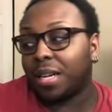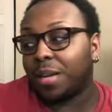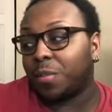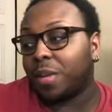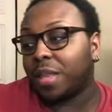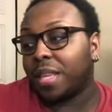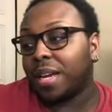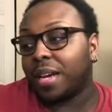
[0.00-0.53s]

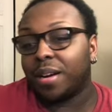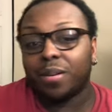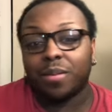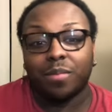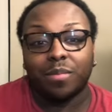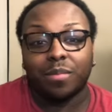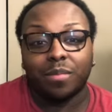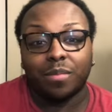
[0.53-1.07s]
when
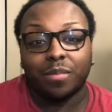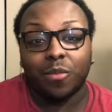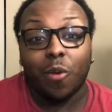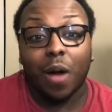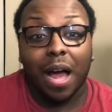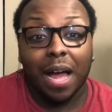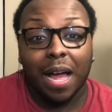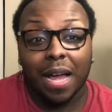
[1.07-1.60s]
their
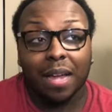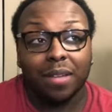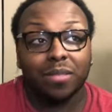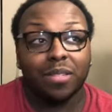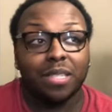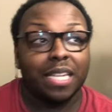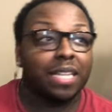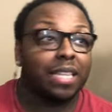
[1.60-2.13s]

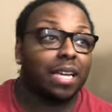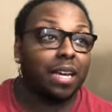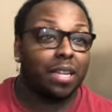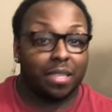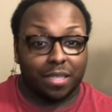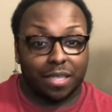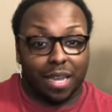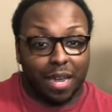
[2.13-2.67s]
wives was at the
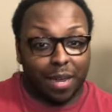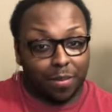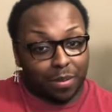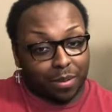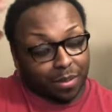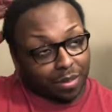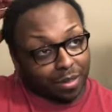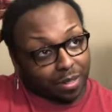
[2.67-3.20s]
other
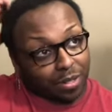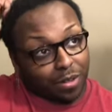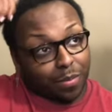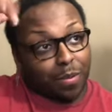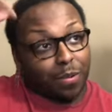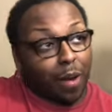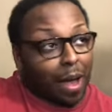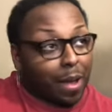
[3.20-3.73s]
table. This
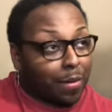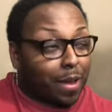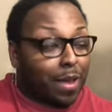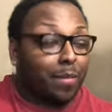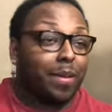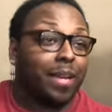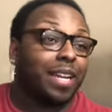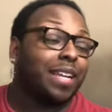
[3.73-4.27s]
group of white
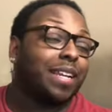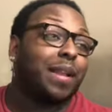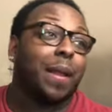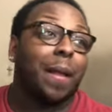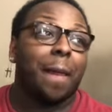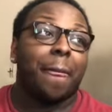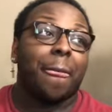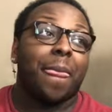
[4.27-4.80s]
women.
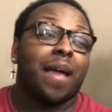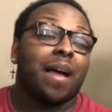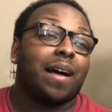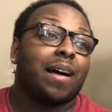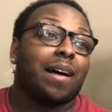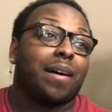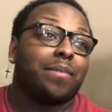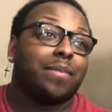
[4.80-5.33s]

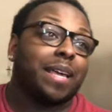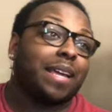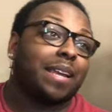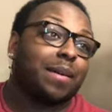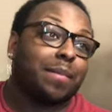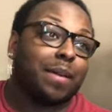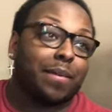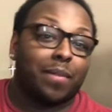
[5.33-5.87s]
And they
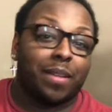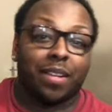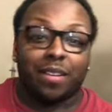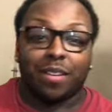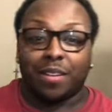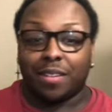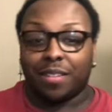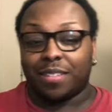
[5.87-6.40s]
end up
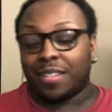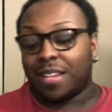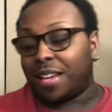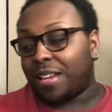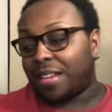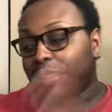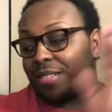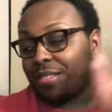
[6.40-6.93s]
giving
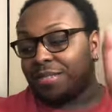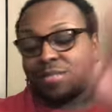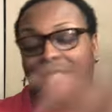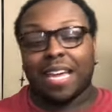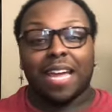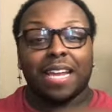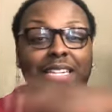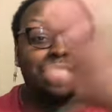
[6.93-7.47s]

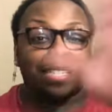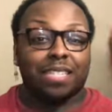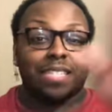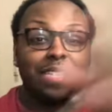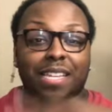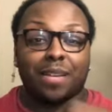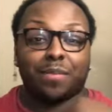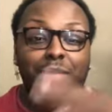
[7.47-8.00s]
Candiace
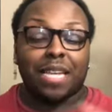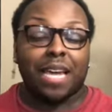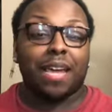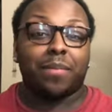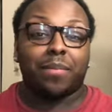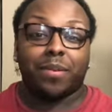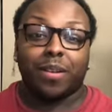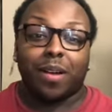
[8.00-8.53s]
them
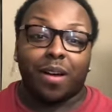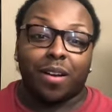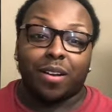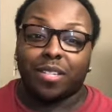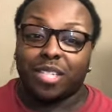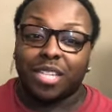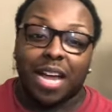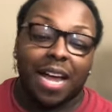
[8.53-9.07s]
table
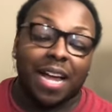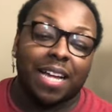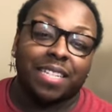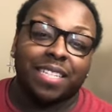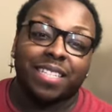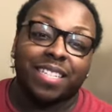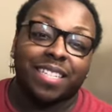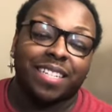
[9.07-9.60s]
all
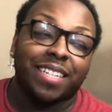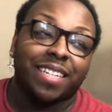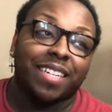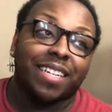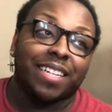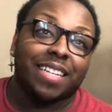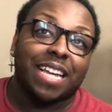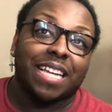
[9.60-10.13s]
shots. And
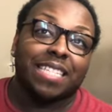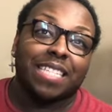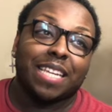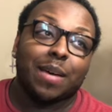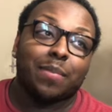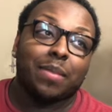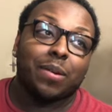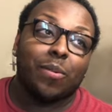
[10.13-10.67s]
they
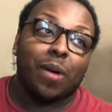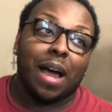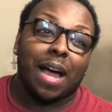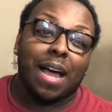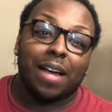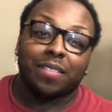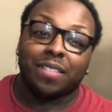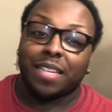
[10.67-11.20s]
skipped the
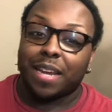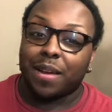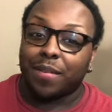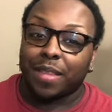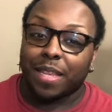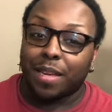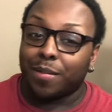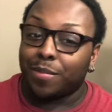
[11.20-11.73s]
wives and
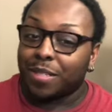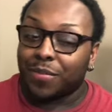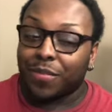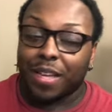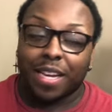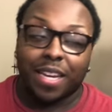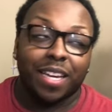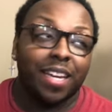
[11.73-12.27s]
everything. It was
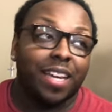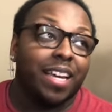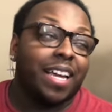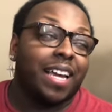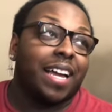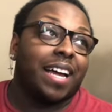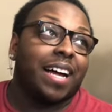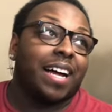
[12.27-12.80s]
funny.
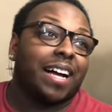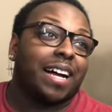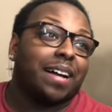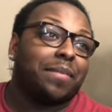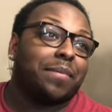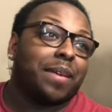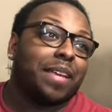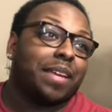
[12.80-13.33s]

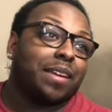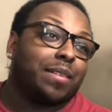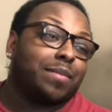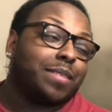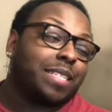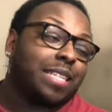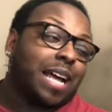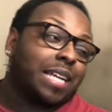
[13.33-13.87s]
But, you know,
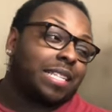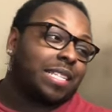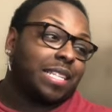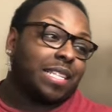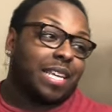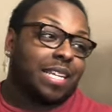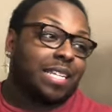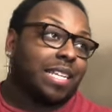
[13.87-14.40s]
it was nice
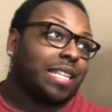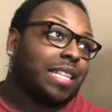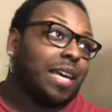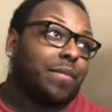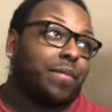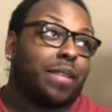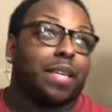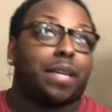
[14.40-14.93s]
that they did
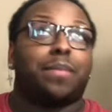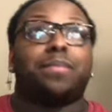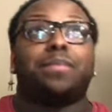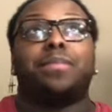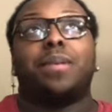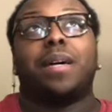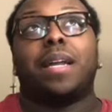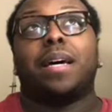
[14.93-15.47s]
that for them.
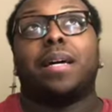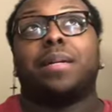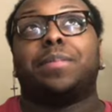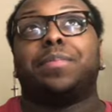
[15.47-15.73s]
But,